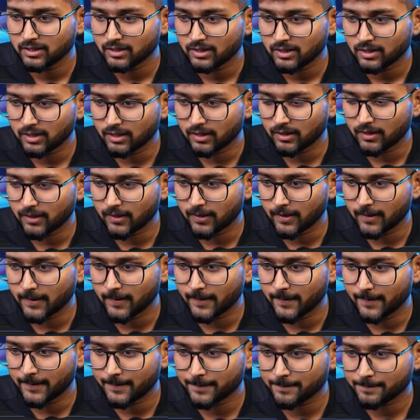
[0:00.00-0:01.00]

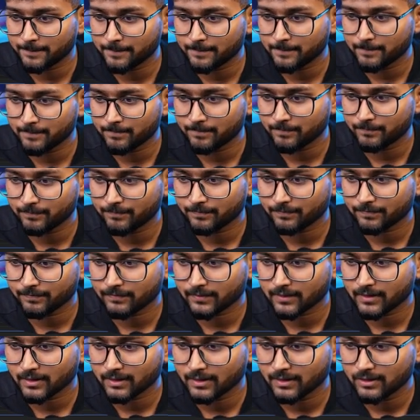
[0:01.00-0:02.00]

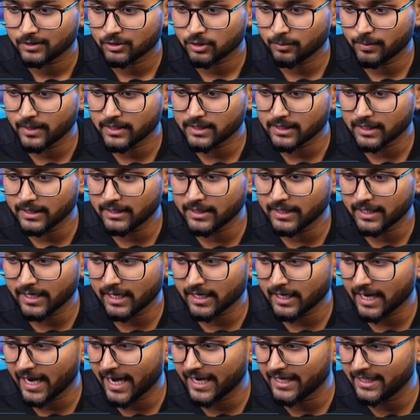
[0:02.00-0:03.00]
So basically there
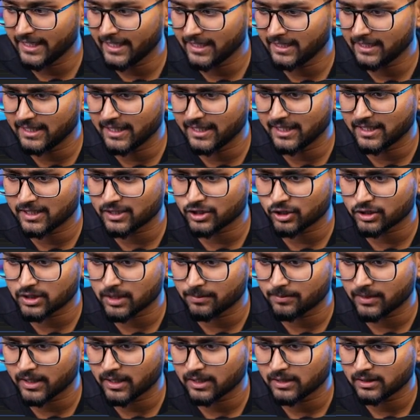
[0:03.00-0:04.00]
are 18 layers or
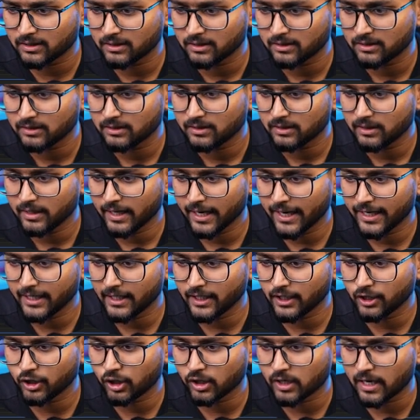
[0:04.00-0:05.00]
something,
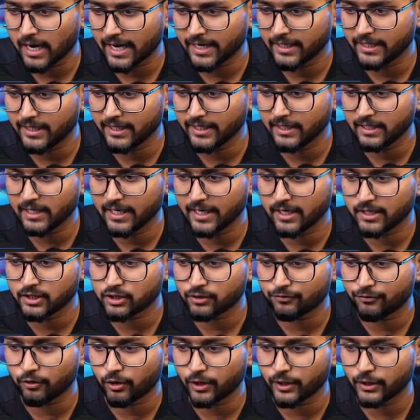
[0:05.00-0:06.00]
18 or 19 layers
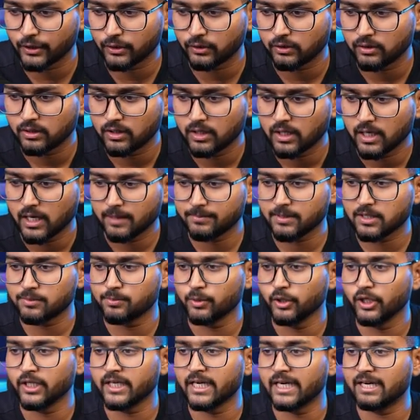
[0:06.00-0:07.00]
of audio. I'm just
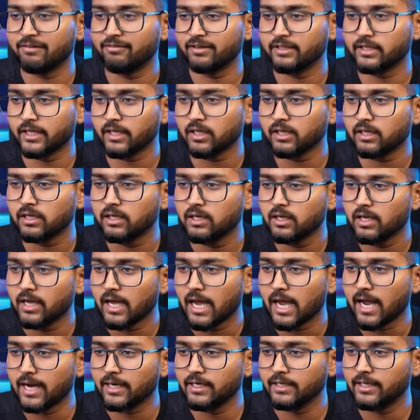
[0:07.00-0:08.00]
muting it everything.
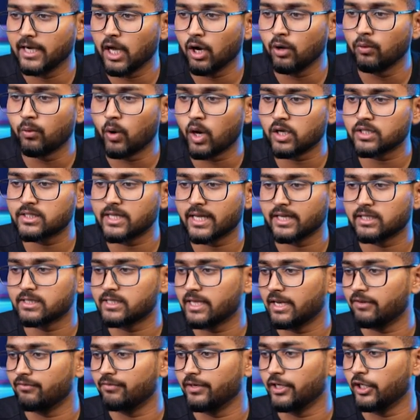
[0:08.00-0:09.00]
And now watch the
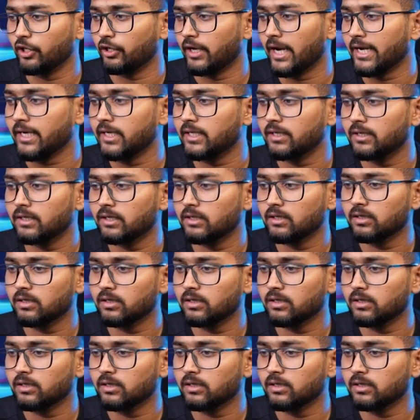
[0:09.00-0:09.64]
same video, right?